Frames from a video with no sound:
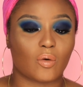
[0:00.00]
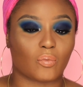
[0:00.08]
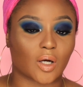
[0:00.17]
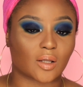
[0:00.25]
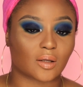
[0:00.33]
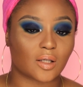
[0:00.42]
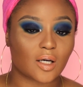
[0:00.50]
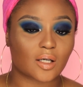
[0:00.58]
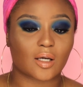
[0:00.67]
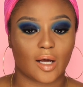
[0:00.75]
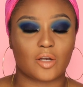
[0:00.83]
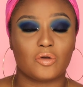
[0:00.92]
one
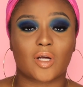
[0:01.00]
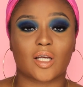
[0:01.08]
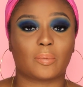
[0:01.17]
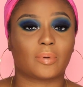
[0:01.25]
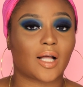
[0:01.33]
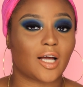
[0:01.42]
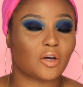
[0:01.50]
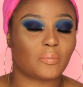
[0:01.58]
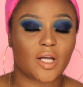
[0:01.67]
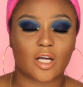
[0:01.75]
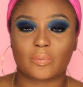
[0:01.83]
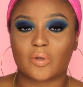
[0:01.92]
look, and you can apply your
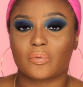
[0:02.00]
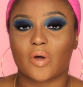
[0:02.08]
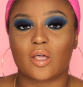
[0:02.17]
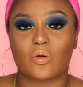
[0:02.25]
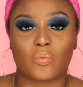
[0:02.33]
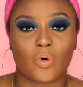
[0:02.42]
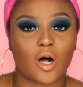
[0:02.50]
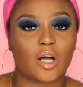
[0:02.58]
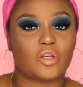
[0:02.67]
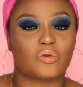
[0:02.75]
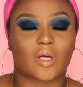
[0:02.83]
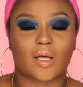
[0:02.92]
makeup the way you
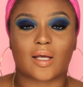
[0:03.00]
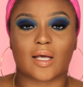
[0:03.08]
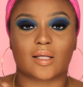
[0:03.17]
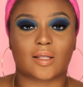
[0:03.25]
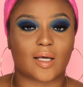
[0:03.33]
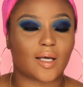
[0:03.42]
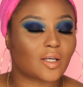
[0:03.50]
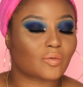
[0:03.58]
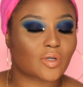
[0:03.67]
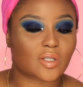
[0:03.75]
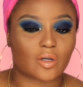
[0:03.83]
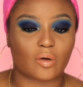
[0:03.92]
want. You can get the end
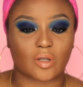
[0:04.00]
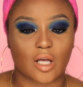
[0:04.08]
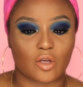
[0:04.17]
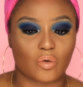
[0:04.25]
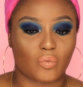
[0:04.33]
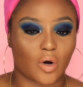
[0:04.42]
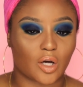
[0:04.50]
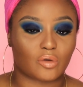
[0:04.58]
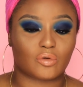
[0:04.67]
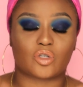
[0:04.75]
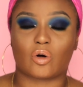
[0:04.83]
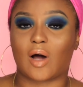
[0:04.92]
result that you want. You
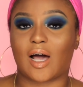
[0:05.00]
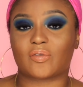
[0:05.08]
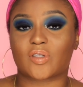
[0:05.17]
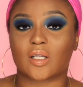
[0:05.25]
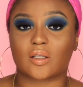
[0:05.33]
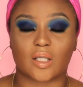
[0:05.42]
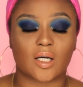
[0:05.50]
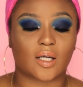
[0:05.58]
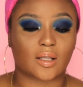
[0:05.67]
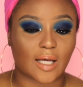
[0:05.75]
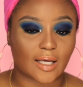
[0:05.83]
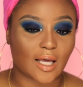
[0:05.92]
don't have to look
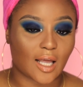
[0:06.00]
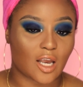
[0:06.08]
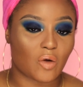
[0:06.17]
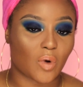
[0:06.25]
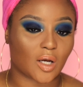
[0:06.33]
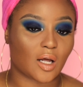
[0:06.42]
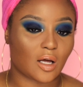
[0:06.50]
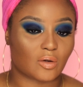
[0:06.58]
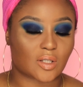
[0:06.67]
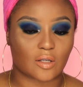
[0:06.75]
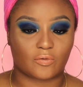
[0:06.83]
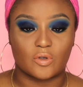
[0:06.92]
like anyone
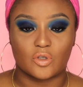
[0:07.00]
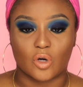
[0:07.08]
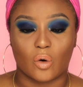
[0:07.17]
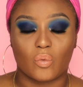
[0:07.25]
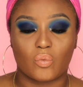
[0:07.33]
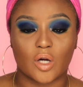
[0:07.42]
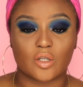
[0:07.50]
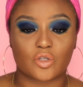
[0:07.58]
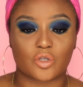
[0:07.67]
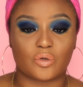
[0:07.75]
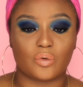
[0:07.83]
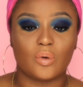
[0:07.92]
else if you don't want
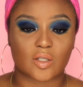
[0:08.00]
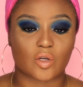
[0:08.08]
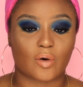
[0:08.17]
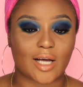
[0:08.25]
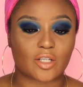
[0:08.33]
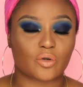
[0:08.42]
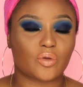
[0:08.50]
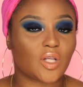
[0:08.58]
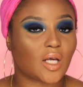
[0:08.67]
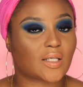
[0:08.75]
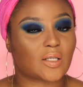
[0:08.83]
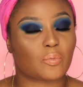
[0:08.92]
to. So I do
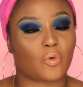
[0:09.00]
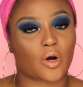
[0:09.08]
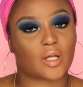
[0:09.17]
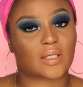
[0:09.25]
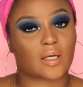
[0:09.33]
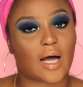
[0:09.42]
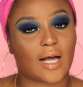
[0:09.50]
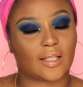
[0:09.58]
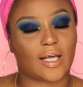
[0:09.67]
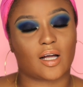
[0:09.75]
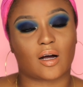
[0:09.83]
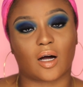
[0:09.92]
think it's important to
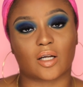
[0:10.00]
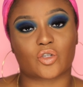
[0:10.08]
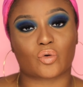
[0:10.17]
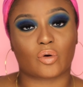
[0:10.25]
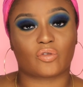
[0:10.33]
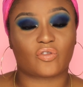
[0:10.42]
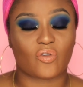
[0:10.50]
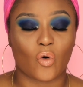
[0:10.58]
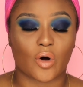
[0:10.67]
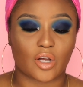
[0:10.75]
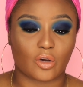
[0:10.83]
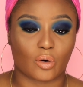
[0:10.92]
highlight and contour
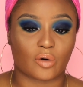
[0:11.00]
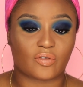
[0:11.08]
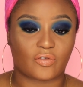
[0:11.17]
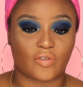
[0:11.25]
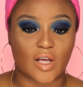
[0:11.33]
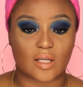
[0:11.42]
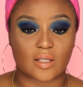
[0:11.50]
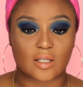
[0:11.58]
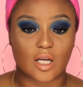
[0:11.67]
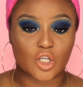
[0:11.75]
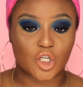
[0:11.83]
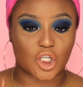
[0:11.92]
for your face
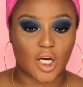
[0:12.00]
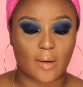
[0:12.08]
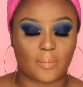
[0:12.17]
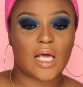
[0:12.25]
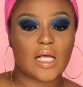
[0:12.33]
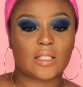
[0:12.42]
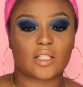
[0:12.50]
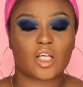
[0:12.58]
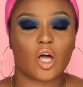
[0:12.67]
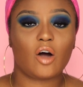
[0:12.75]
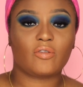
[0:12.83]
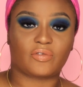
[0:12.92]
shape. It's
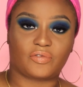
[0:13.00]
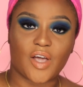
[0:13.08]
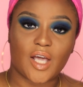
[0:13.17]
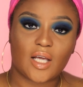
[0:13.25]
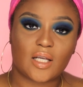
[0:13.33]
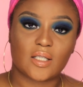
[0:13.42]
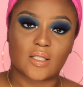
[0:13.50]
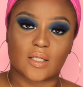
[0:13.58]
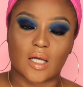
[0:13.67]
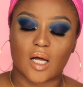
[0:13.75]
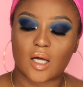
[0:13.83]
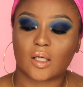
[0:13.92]
your face.
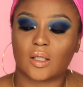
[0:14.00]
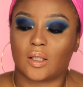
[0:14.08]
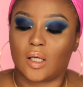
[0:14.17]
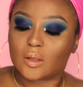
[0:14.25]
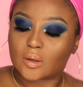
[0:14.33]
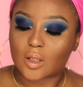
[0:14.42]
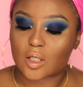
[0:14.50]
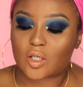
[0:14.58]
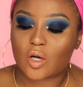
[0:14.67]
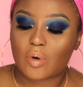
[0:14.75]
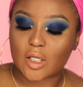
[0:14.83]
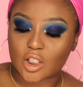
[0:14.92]

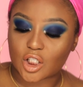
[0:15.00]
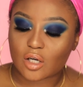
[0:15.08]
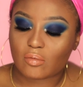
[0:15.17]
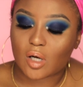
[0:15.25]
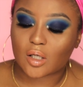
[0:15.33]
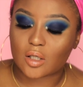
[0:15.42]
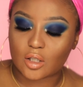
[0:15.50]
Do what you wanna